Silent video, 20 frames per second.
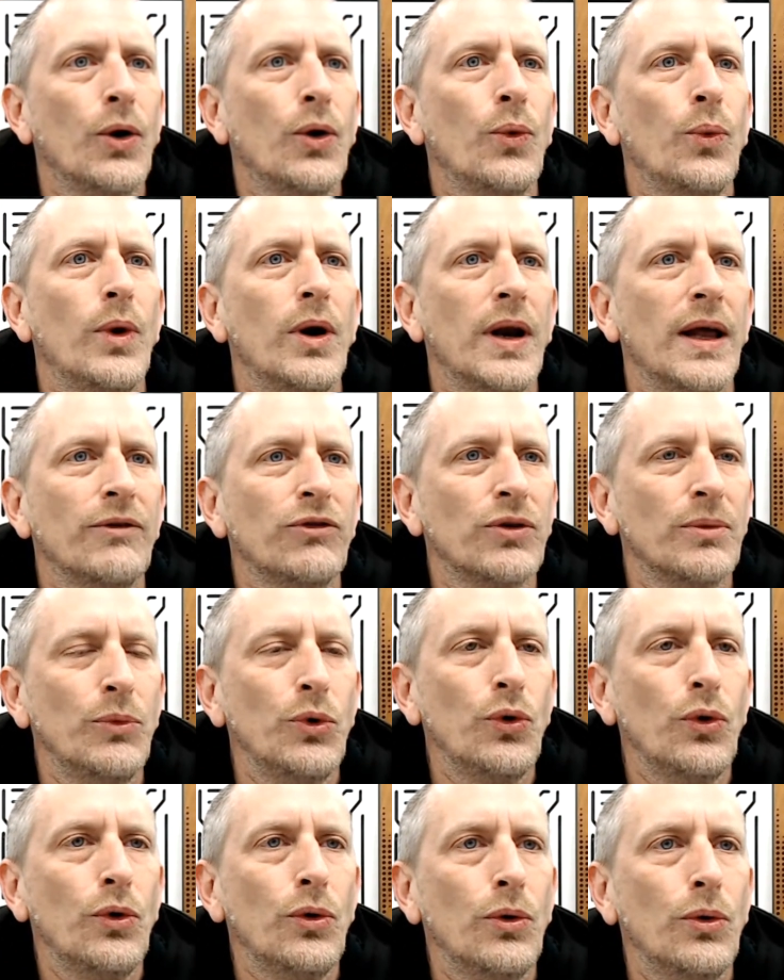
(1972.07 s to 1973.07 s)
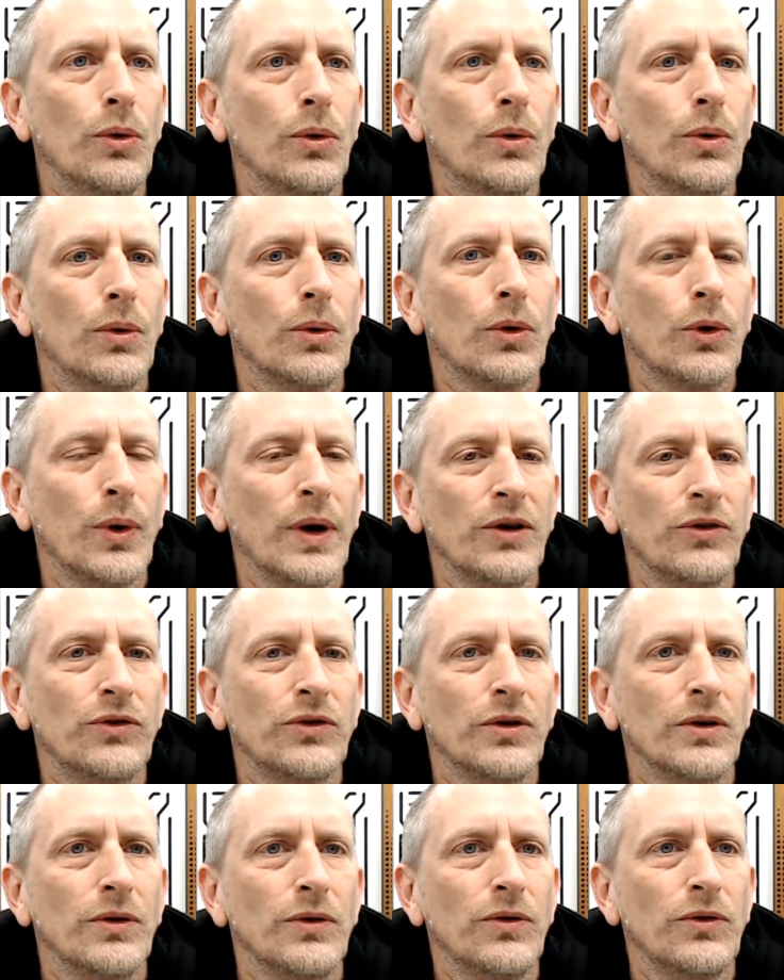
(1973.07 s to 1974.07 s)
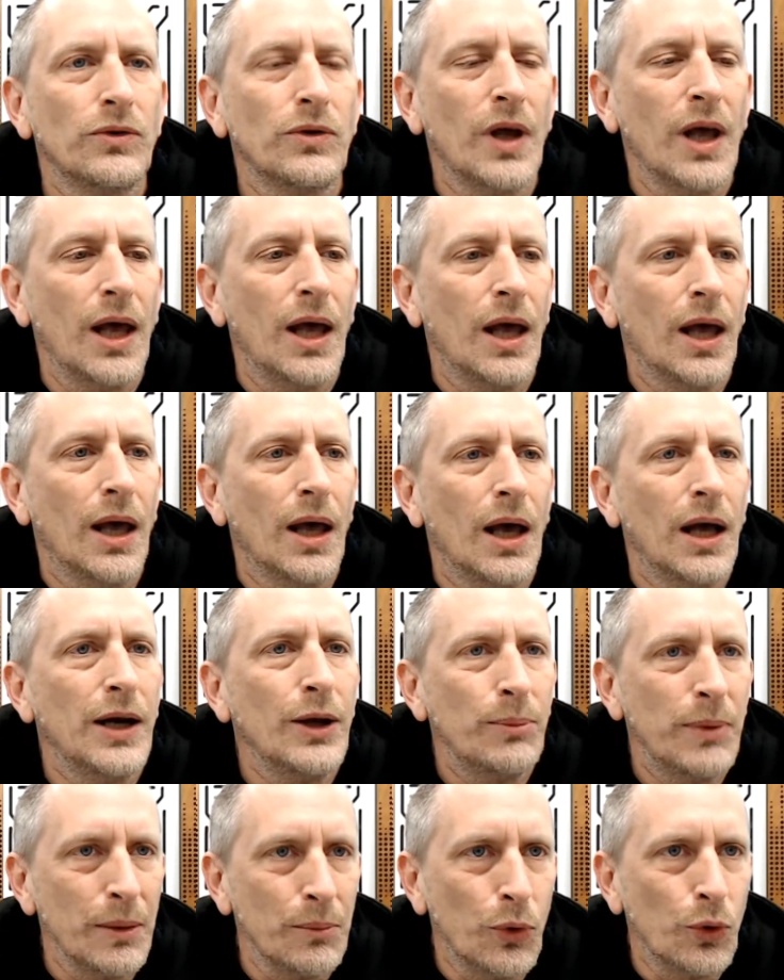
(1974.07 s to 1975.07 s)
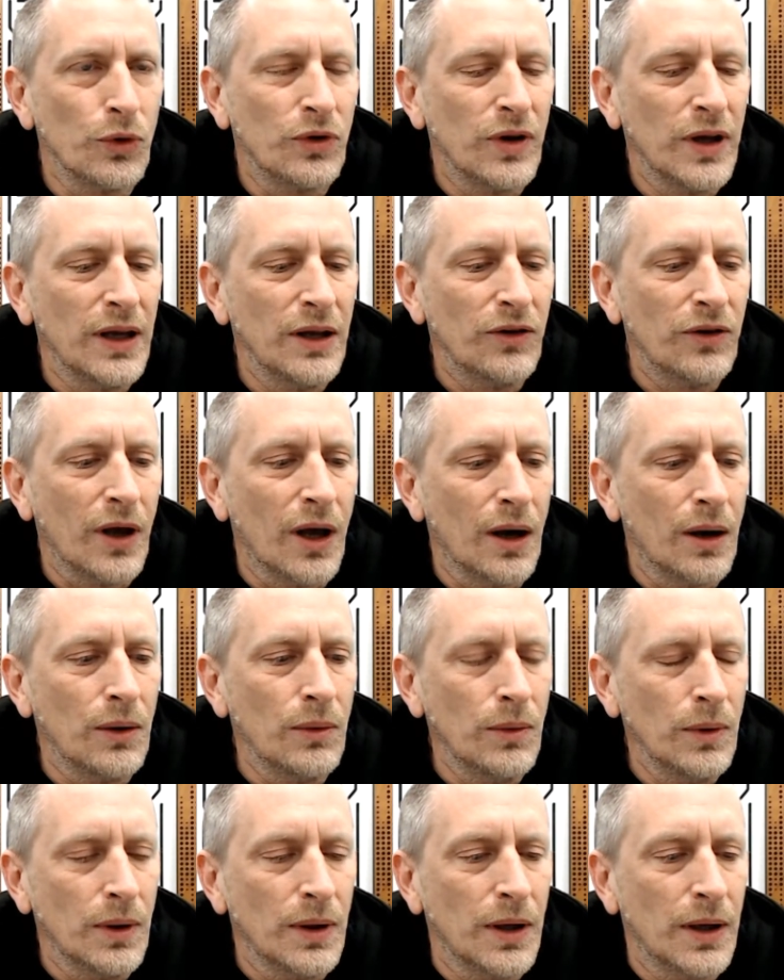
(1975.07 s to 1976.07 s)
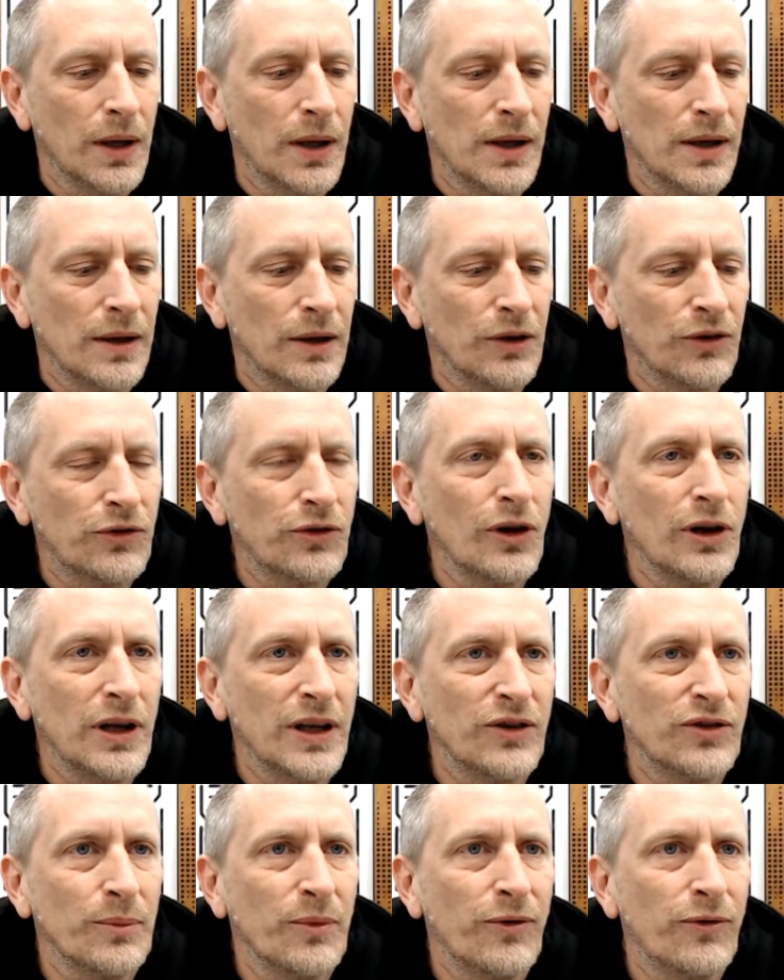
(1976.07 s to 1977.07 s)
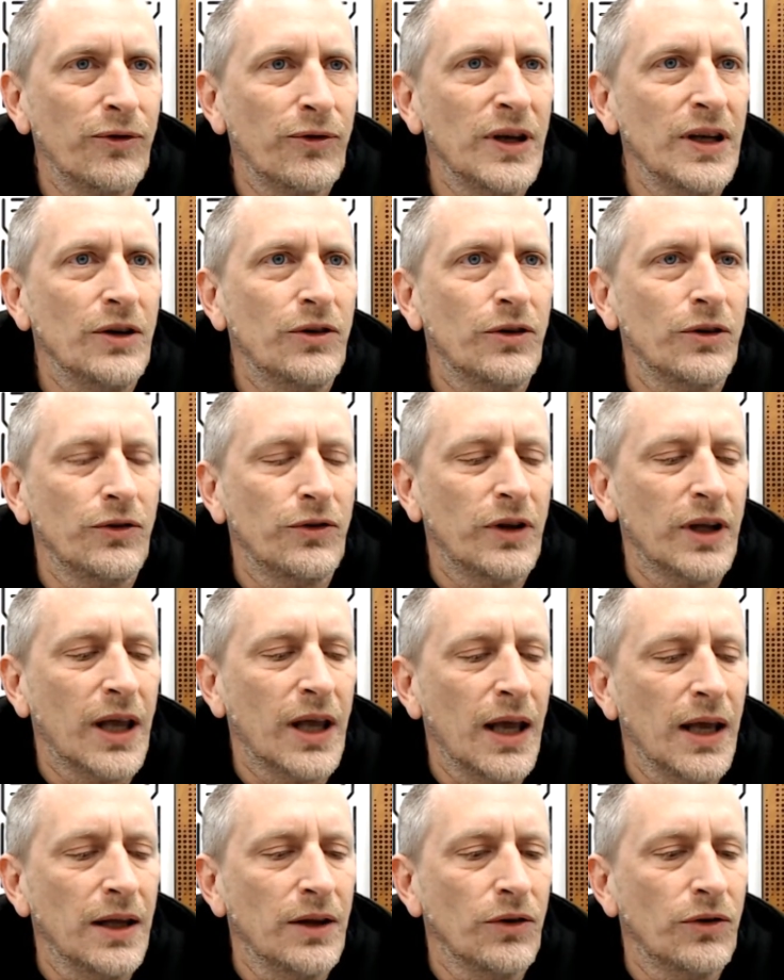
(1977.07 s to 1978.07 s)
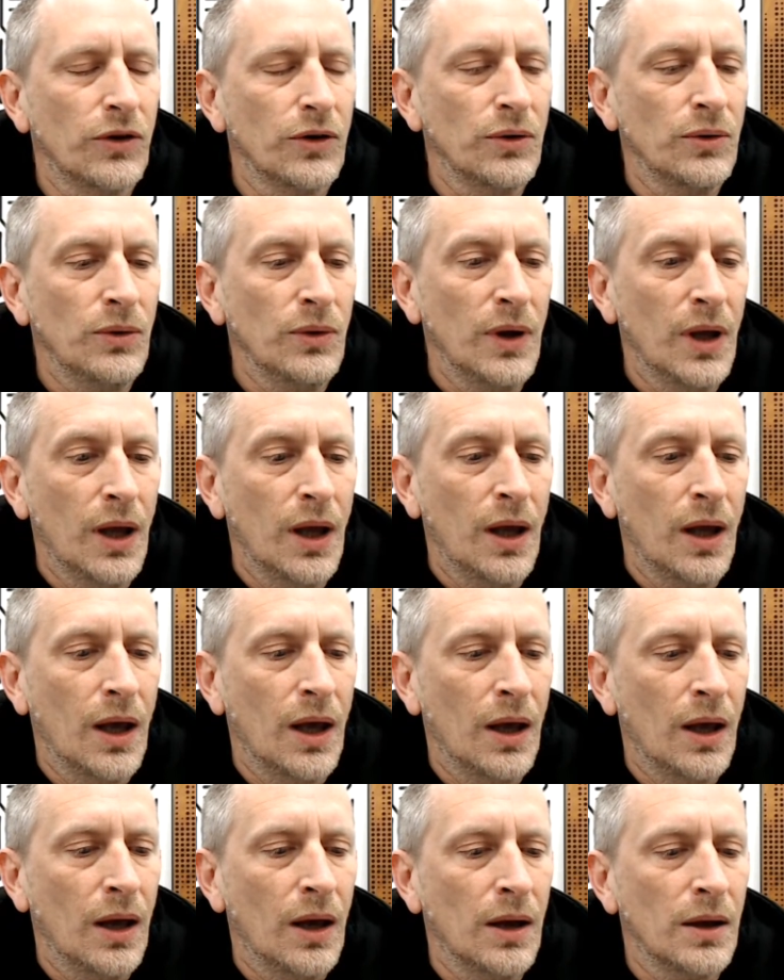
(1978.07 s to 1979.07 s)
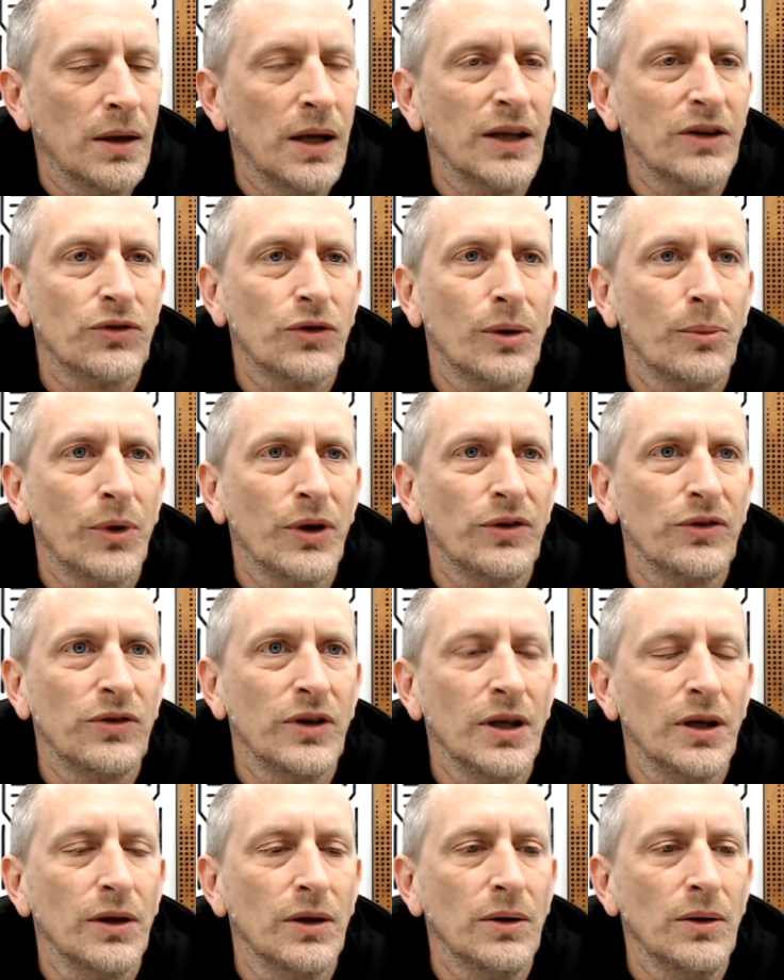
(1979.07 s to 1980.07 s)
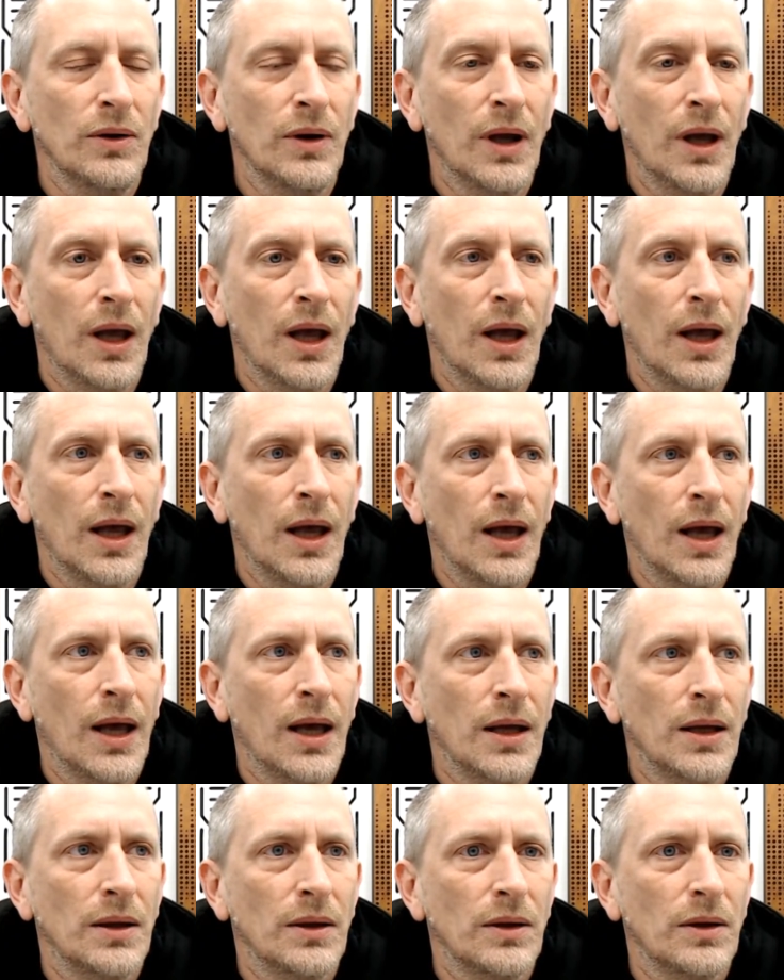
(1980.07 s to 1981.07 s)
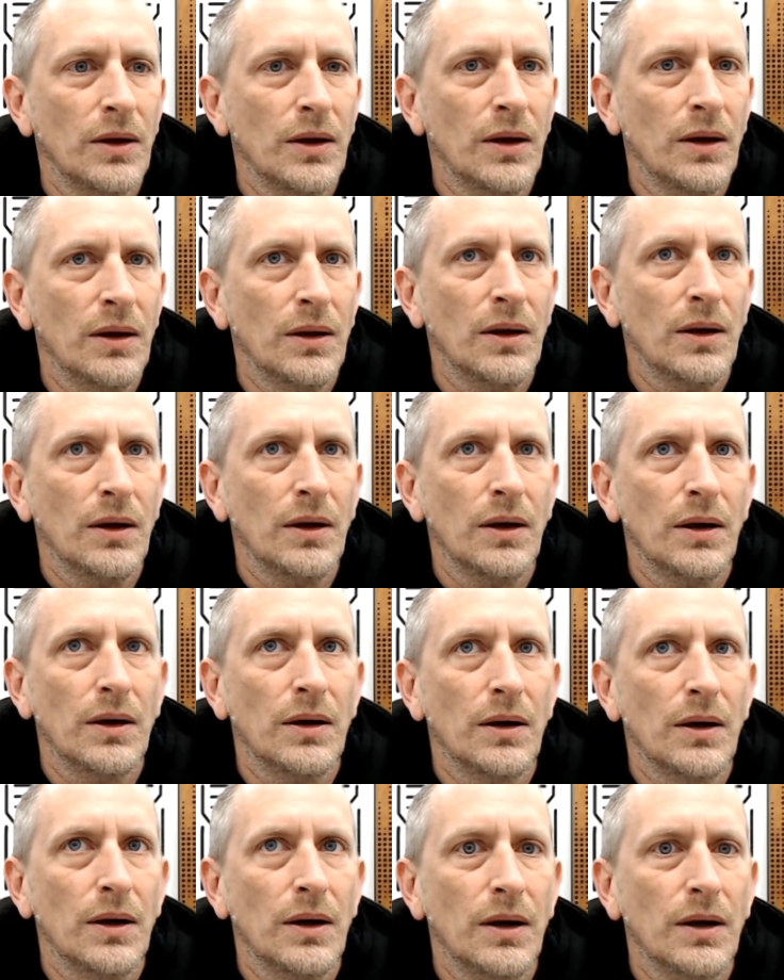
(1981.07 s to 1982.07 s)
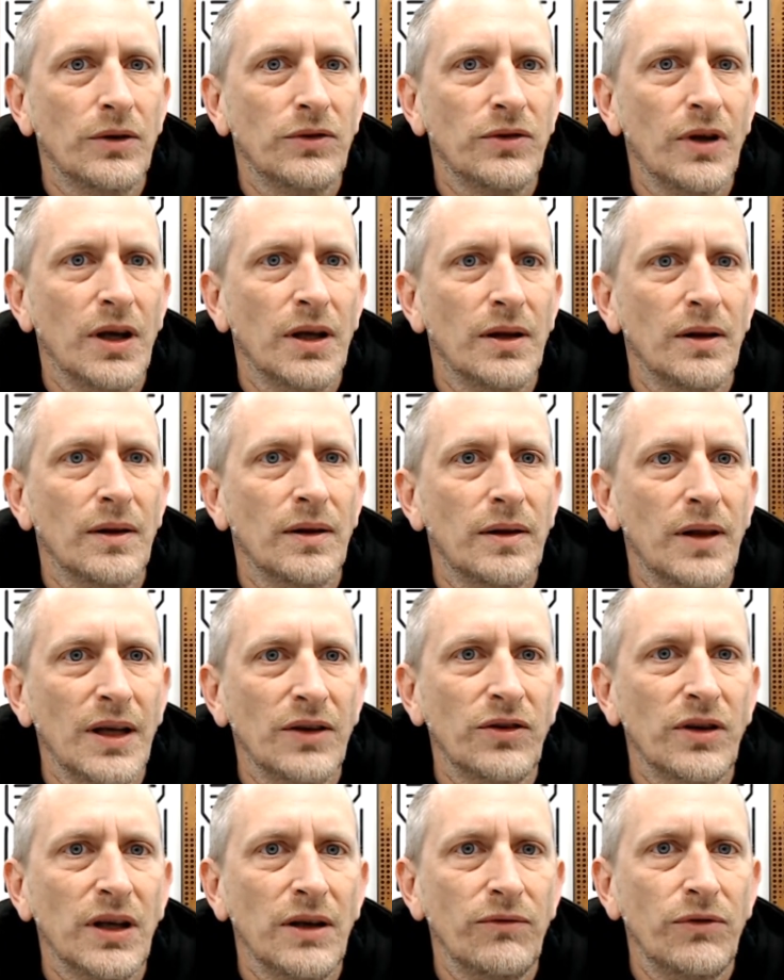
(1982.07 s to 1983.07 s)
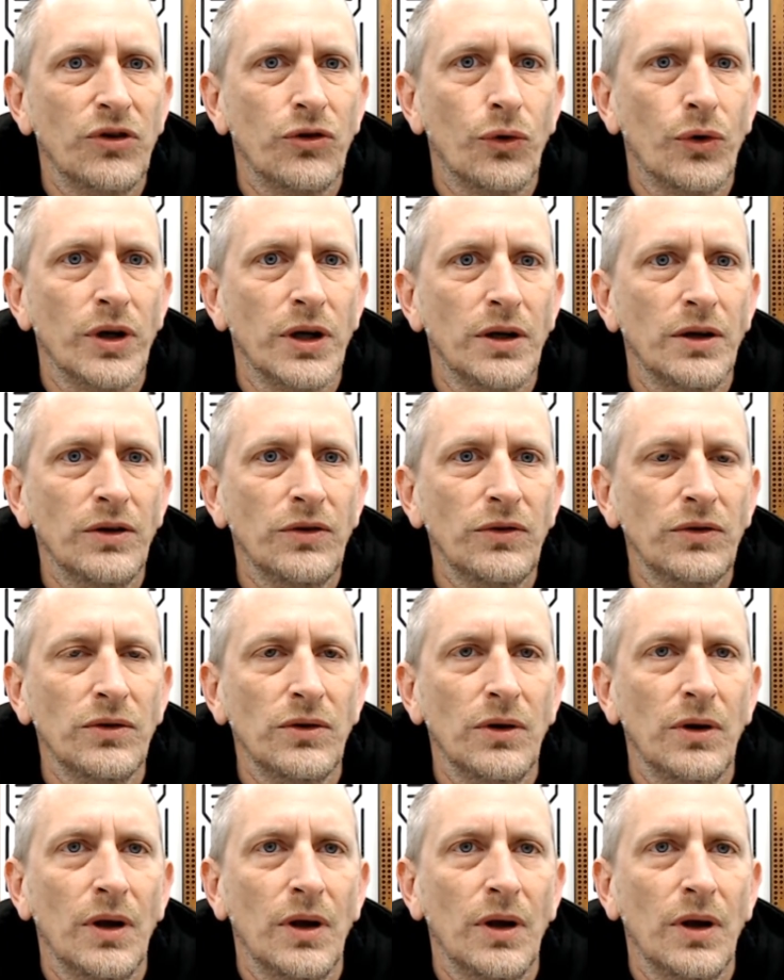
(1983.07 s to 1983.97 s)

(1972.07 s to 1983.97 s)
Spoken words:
we'll have some more questions, a little bit more detail, certainly some features to get into next time I see you. And I say thanks again for joining us,